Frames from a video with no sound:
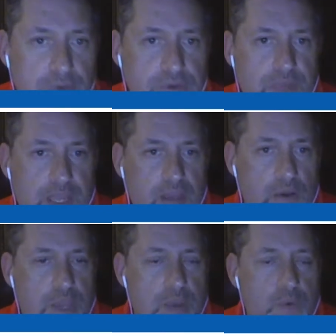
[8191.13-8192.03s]
they're thinking,
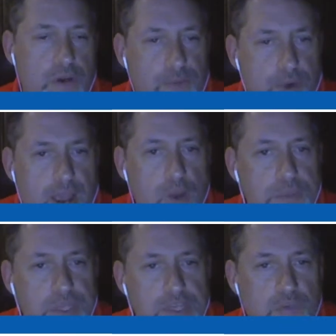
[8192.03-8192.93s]
okay, we're going to pry
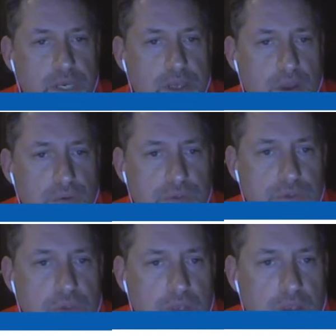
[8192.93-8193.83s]
open these windows.
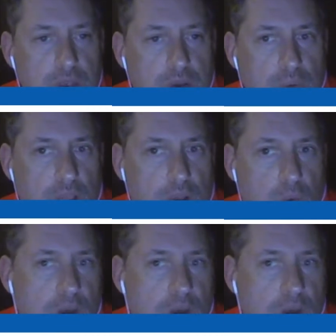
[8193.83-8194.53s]
Well,